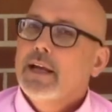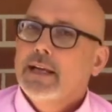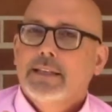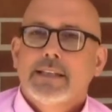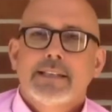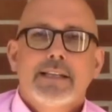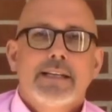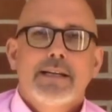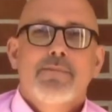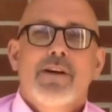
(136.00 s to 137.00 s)
It doesn't
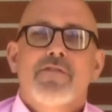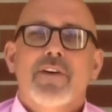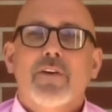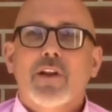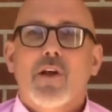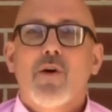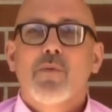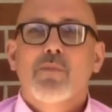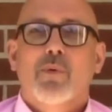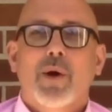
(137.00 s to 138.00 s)
need to be a very
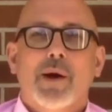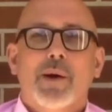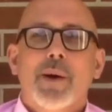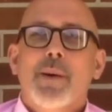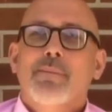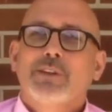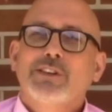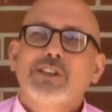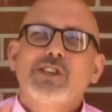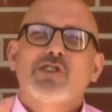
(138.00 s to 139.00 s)
long prayer, but
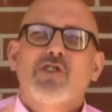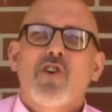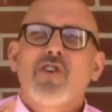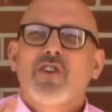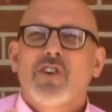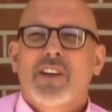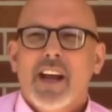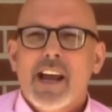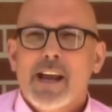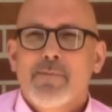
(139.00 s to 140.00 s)
just start your
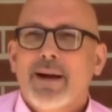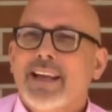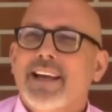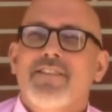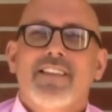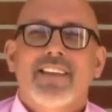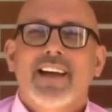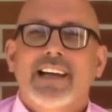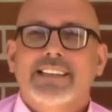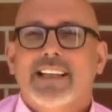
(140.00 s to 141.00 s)
day by giving
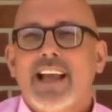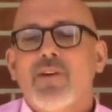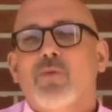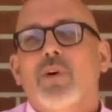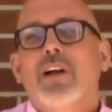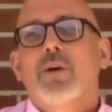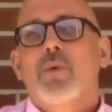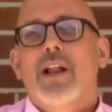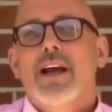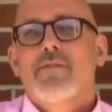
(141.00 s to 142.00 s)
thanks, and that really
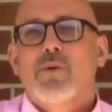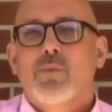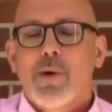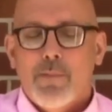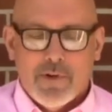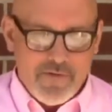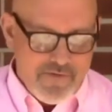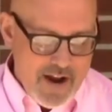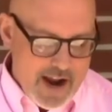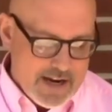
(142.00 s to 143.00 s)
will have a ripple
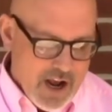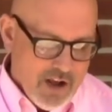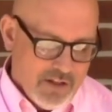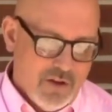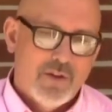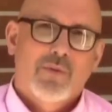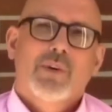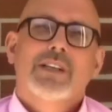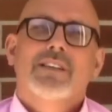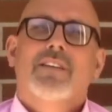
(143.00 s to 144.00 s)
effect through the
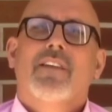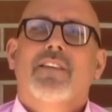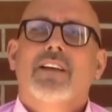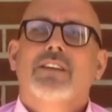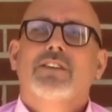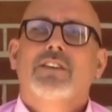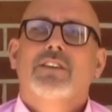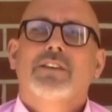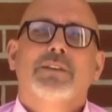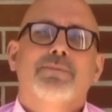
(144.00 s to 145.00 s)
rest of the things you
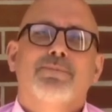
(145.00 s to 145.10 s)
do.